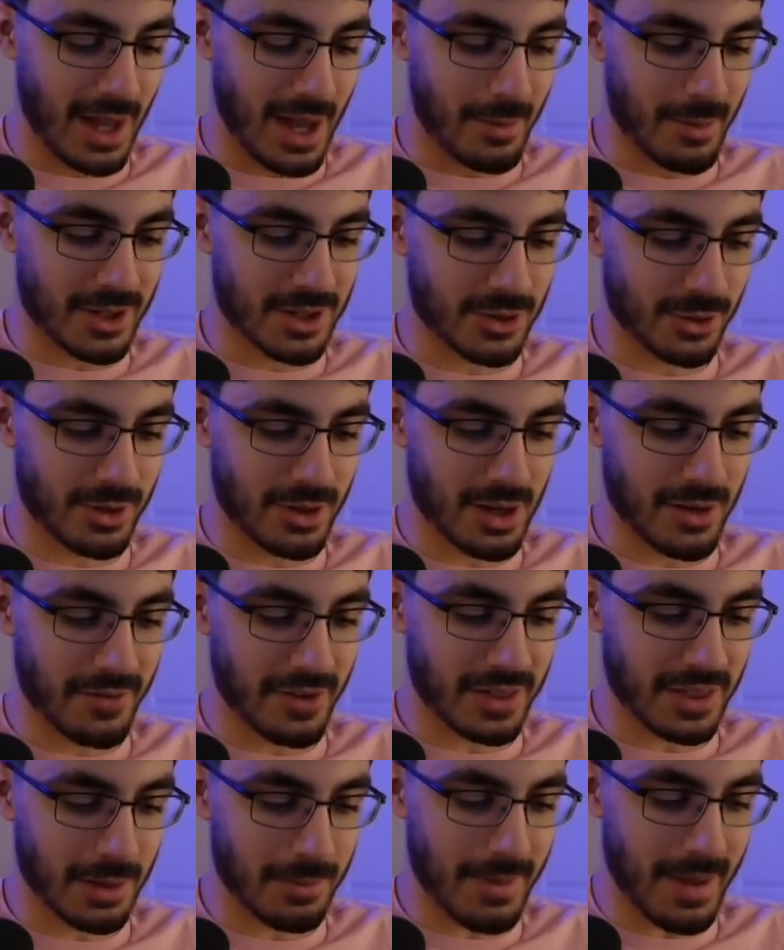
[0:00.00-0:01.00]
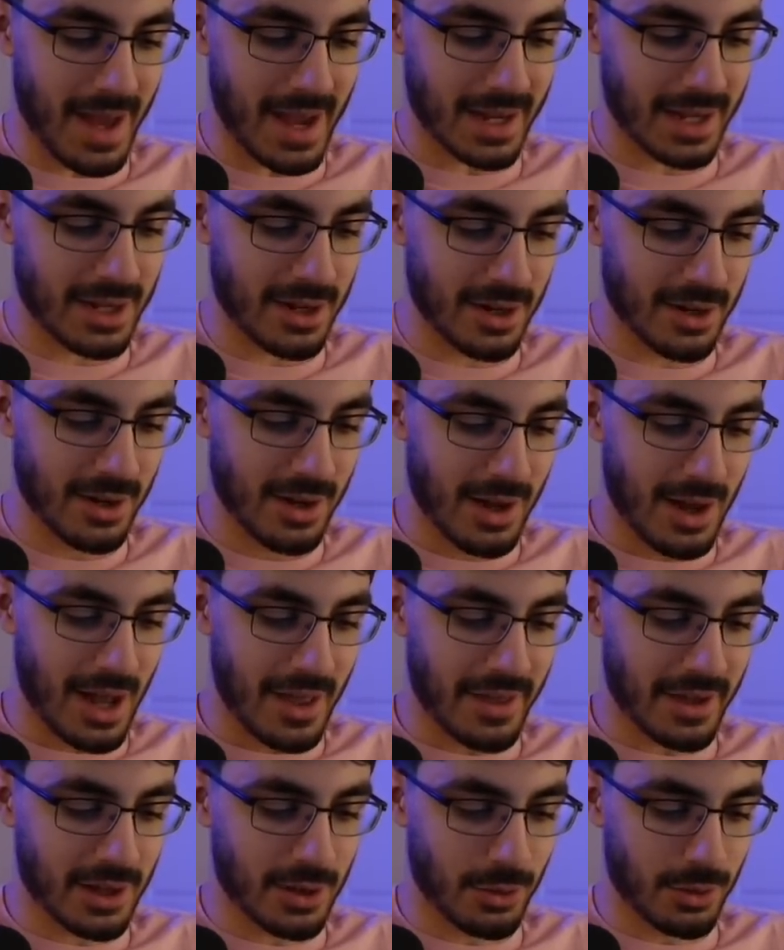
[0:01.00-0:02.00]
I'm going to Tornado everything back here.
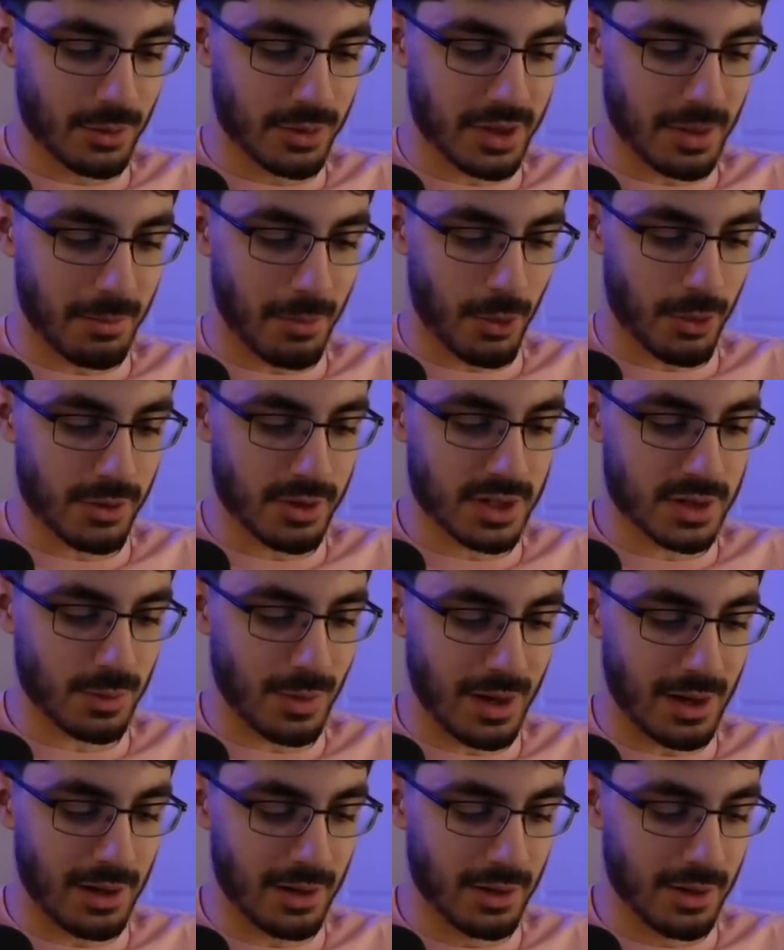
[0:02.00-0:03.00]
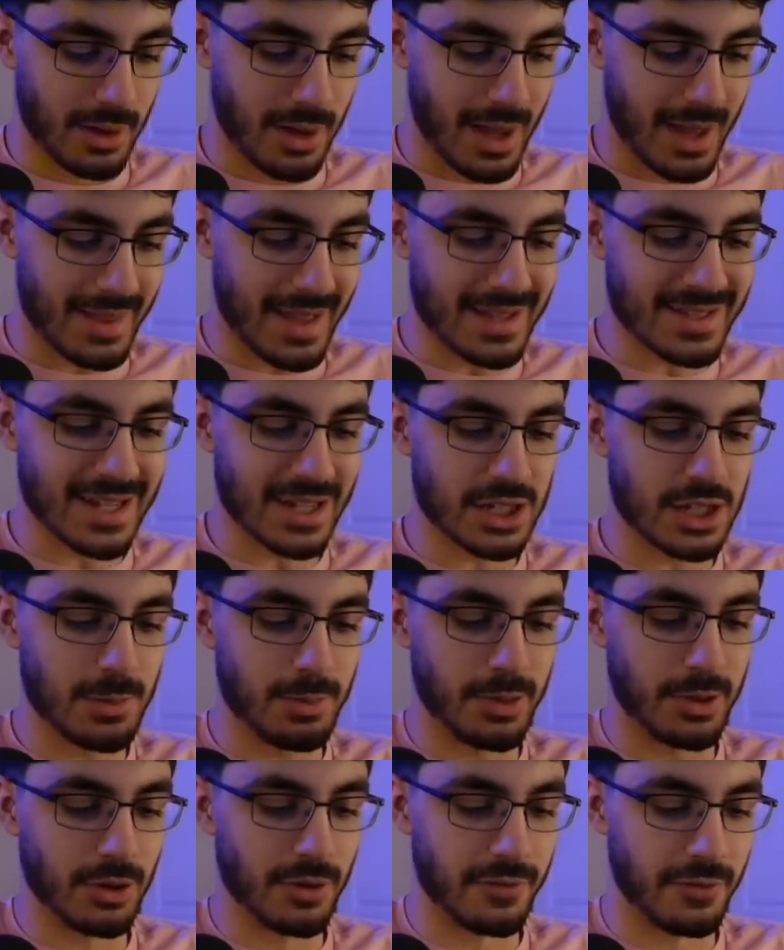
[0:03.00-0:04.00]
I think going with the Mortar as well, and that's actually
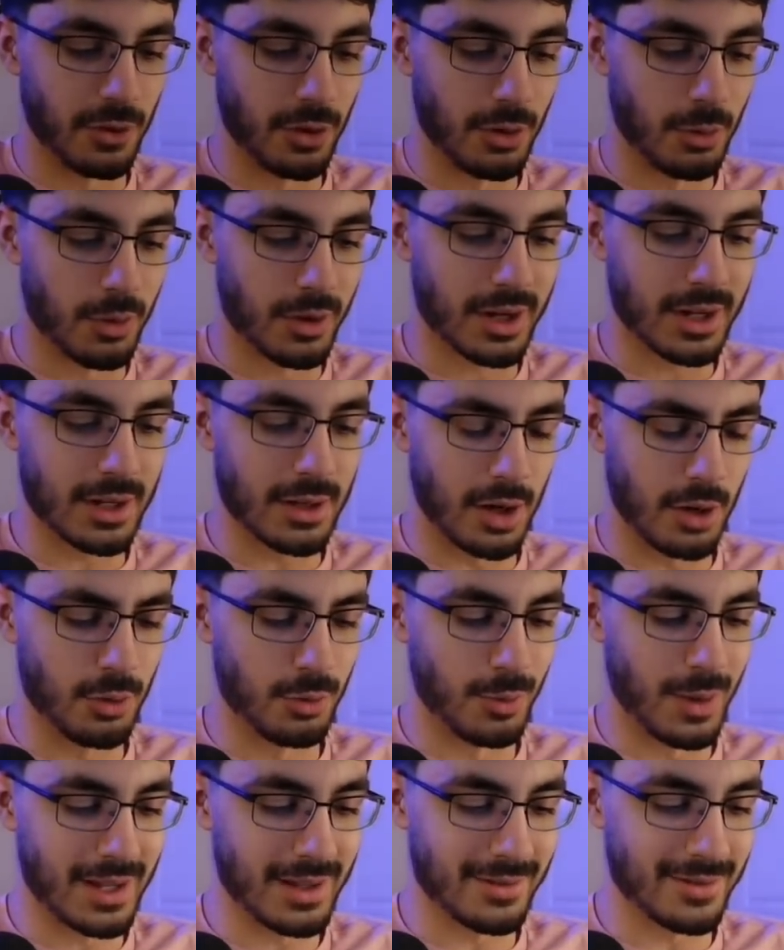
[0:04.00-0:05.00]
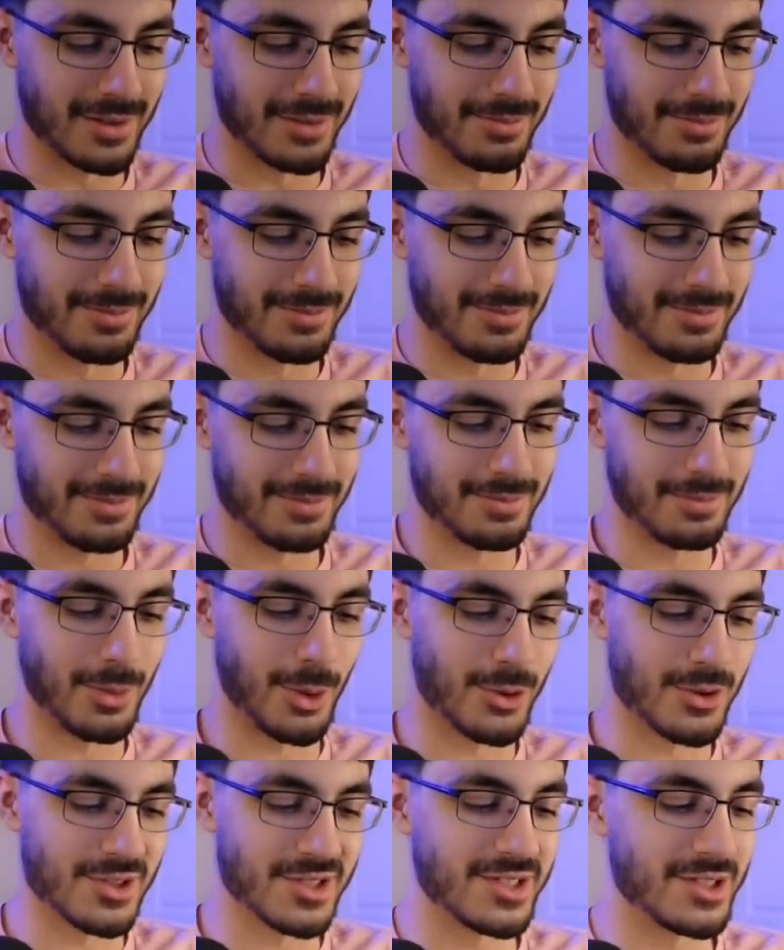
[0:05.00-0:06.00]
beautiful. We're going to... Oh, wait, the
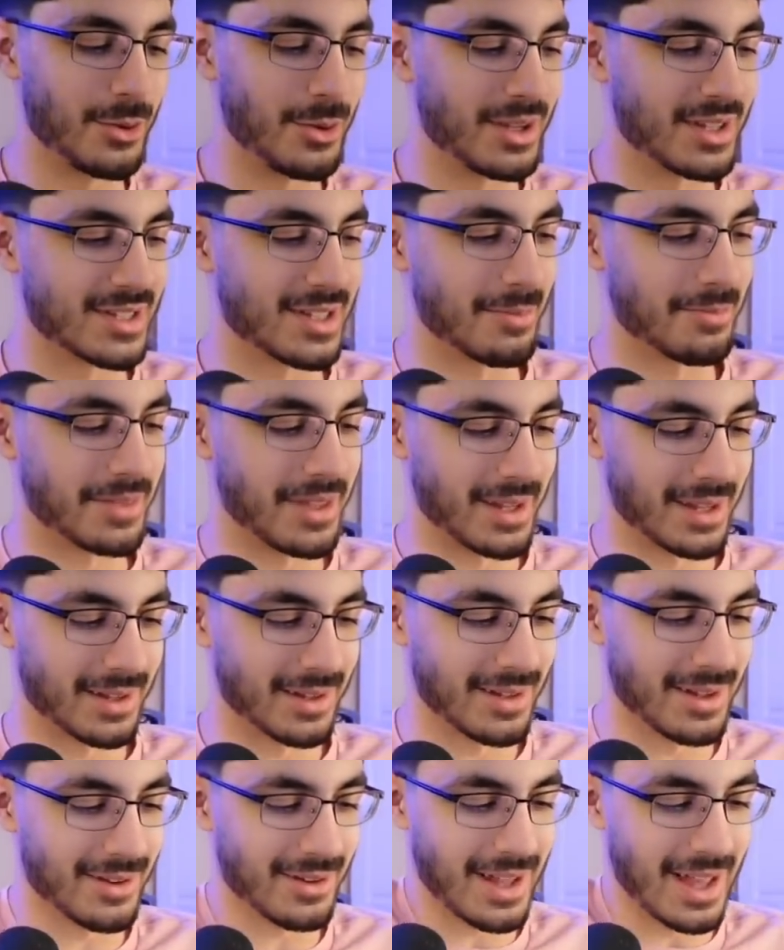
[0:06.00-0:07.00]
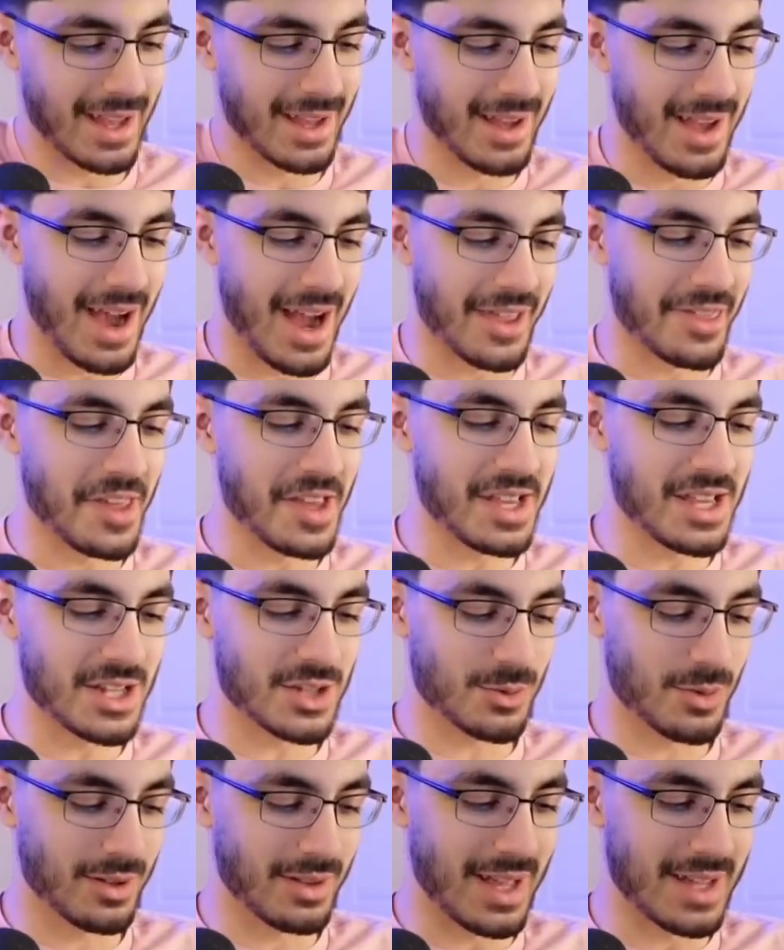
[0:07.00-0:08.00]
Mortar's doing something. Okay. I think
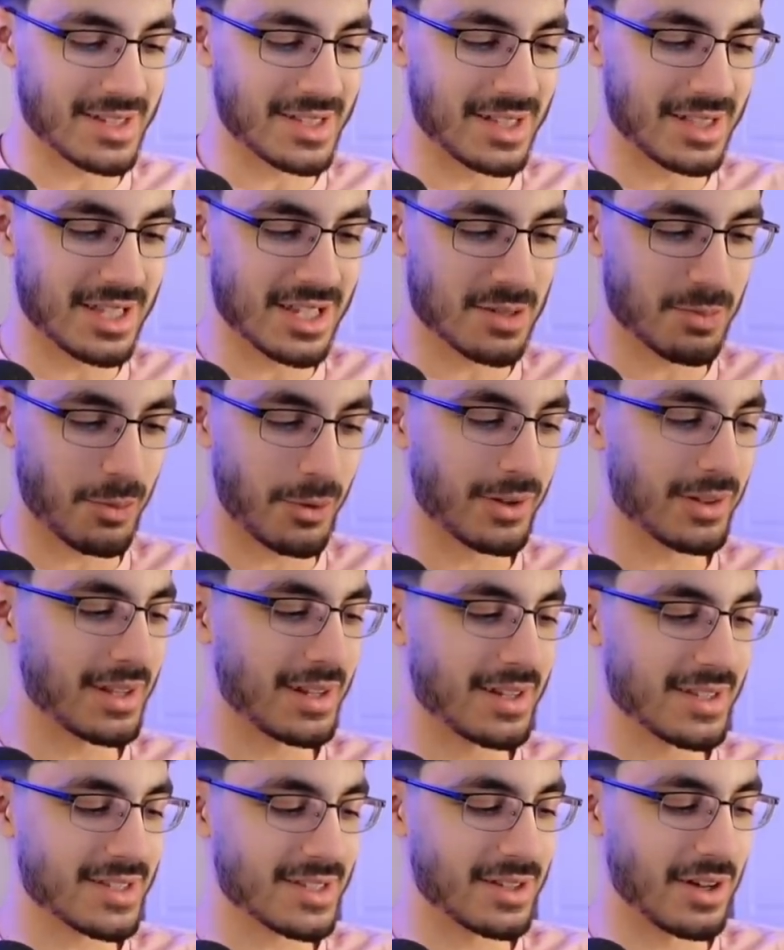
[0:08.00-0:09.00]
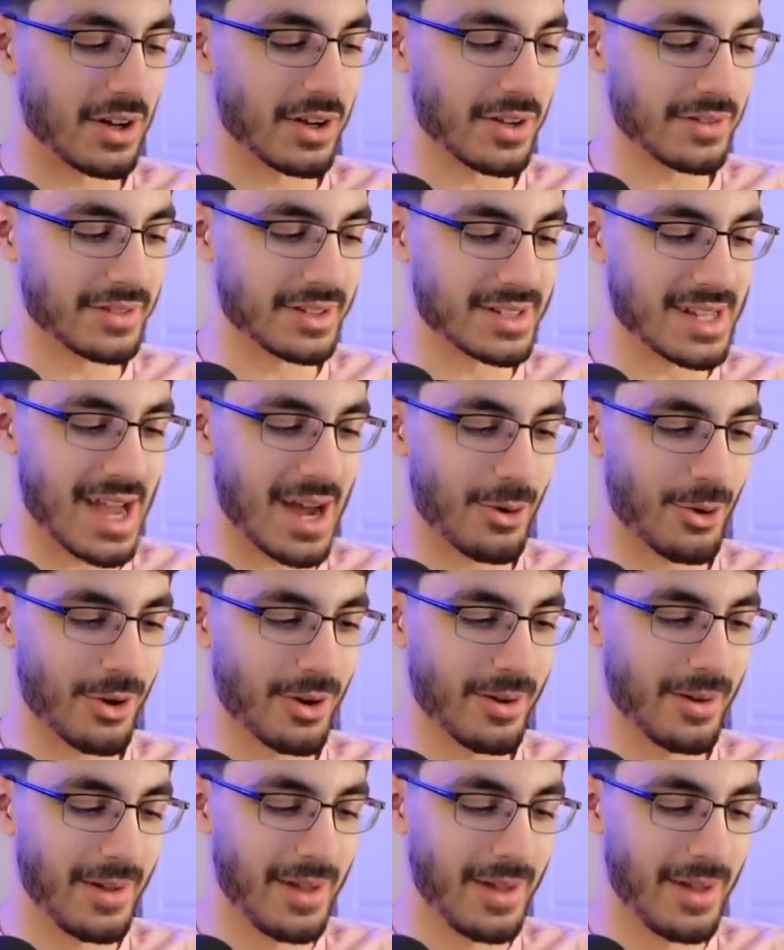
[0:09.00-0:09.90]
he's realized at this point that it's not on the tower.